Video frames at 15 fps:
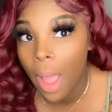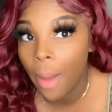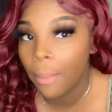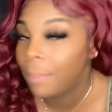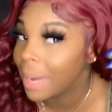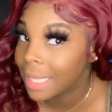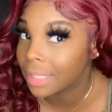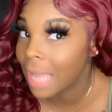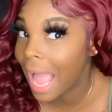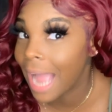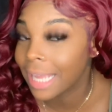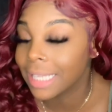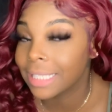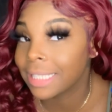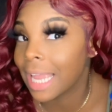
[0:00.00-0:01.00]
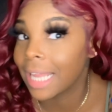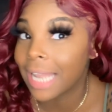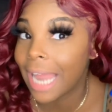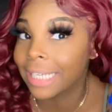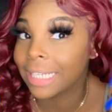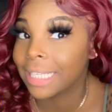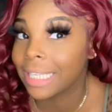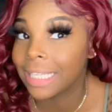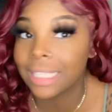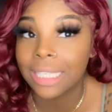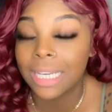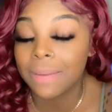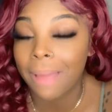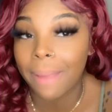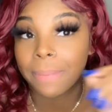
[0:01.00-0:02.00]
But I can say like the
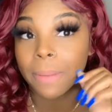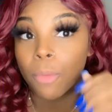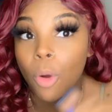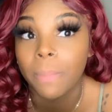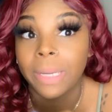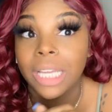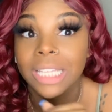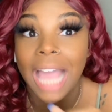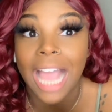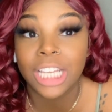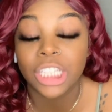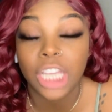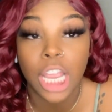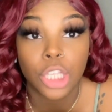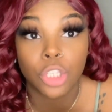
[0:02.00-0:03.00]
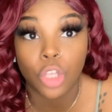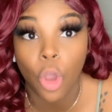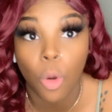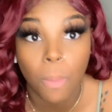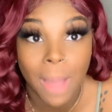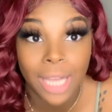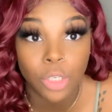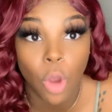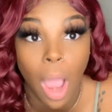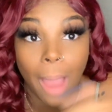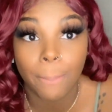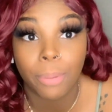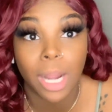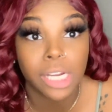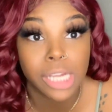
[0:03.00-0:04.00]
density might be more because I shed so much or I
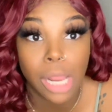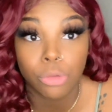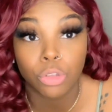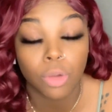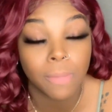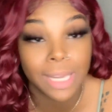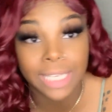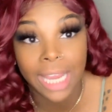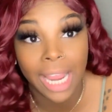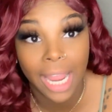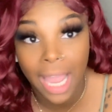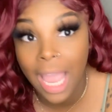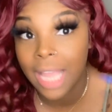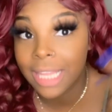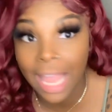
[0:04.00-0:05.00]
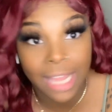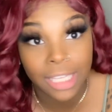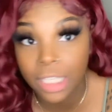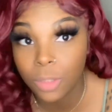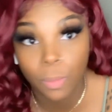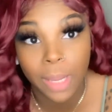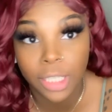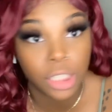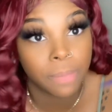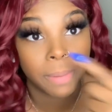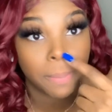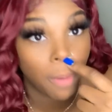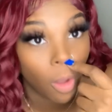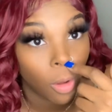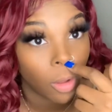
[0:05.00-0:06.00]
brush out so much hair that this wig should be
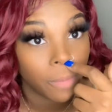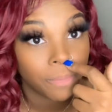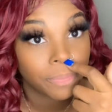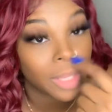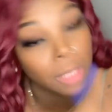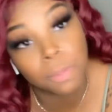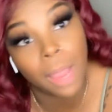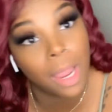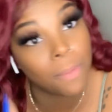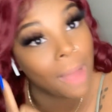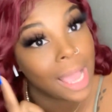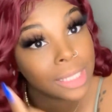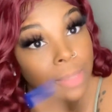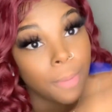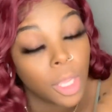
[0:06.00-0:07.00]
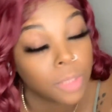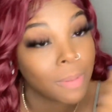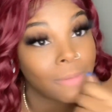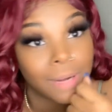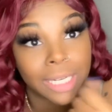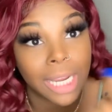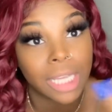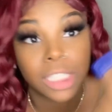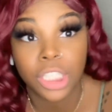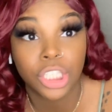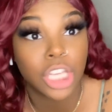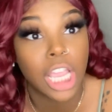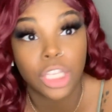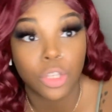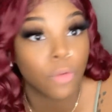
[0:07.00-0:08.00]
bald. That's probably why it's the bald spot right there because it
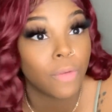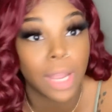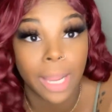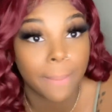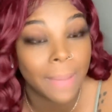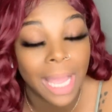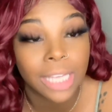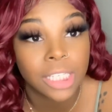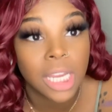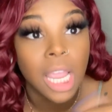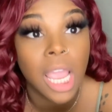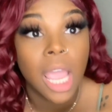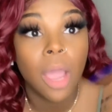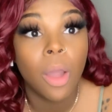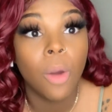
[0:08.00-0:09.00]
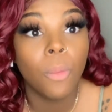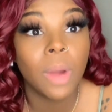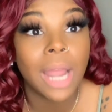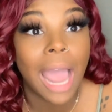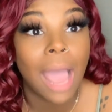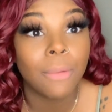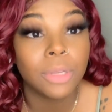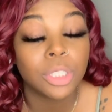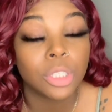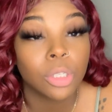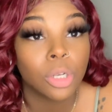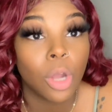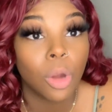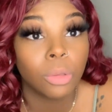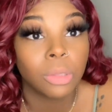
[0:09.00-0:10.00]
shed so fucking much. When I went to
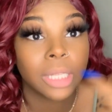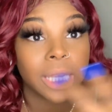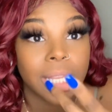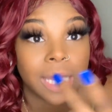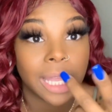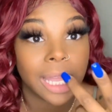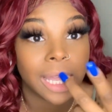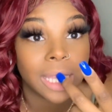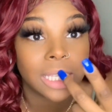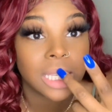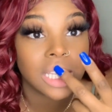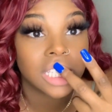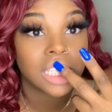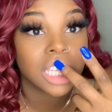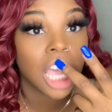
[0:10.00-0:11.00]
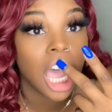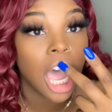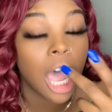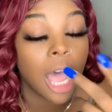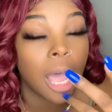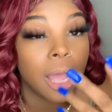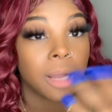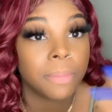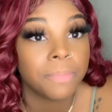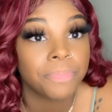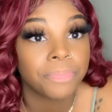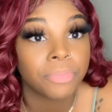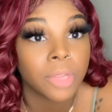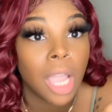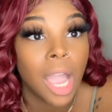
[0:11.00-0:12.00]
go lean in to um
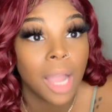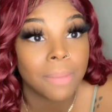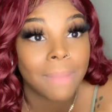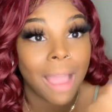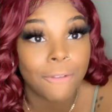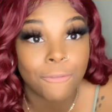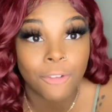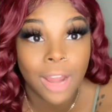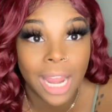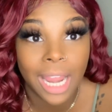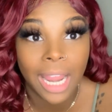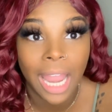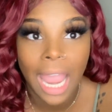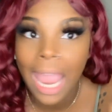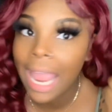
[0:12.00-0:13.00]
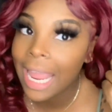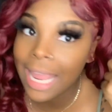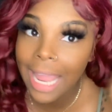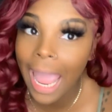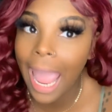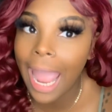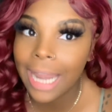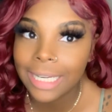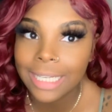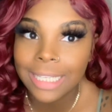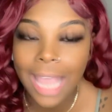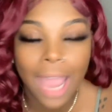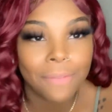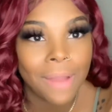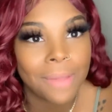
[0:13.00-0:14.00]
hug my friend, he had this
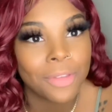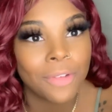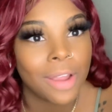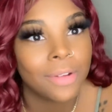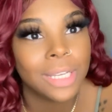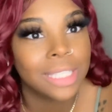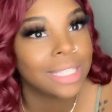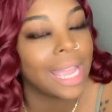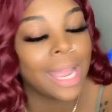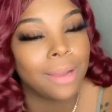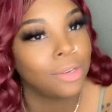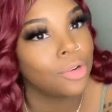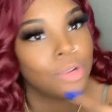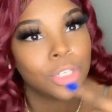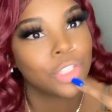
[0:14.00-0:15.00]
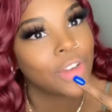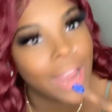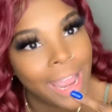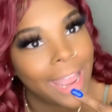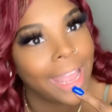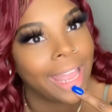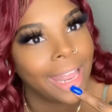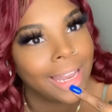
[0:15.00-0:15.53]
hair wrapped around his damn going dread.